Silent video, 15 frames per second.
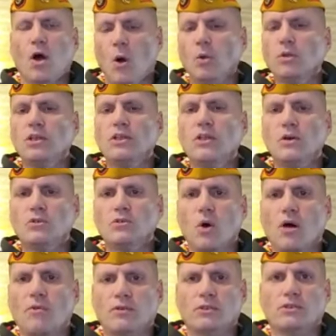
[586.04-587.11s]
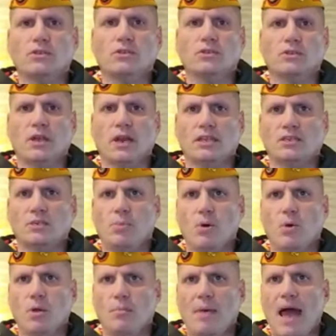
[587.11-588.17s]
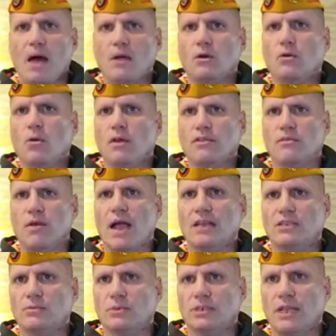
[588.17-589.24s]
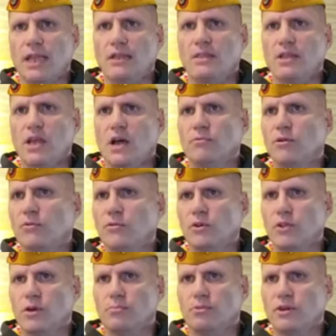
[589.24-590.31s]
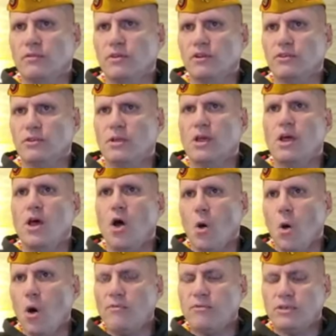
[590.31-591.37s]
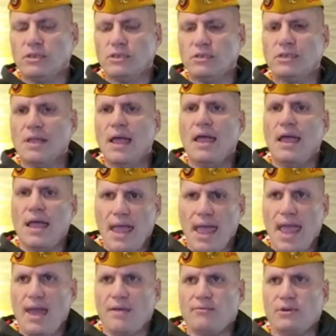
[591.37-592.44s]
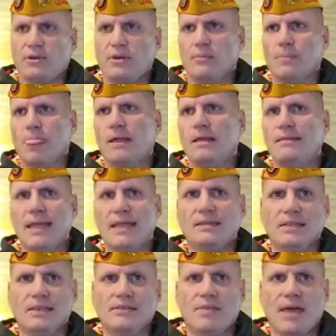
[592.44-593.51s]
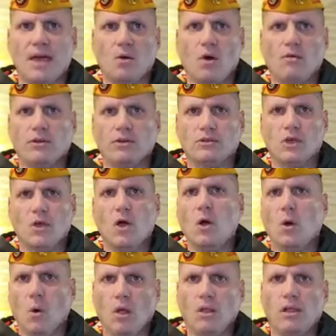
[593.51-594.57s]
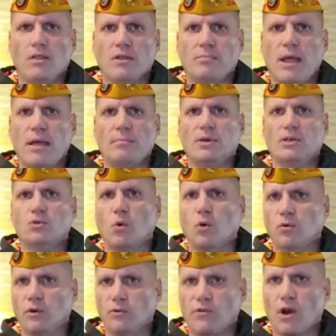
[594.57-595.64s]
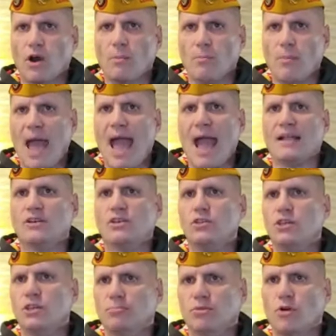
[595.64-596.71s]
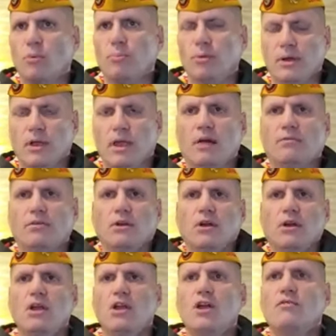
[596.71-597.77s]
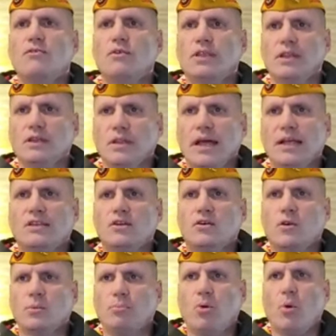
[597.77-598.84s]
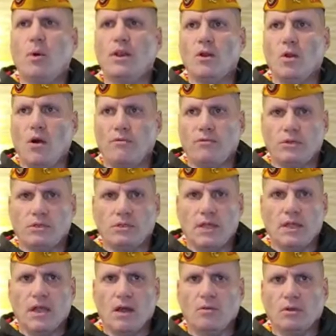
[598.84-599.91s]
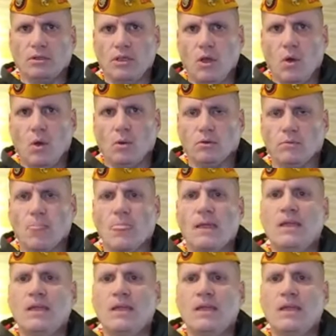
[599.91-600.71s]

Only those officers that I spoke about are authorized to retain the cover for their previous offices after they leave that office. All other members will revert back to the appropriate cover for the elected or appointed office they currently hold.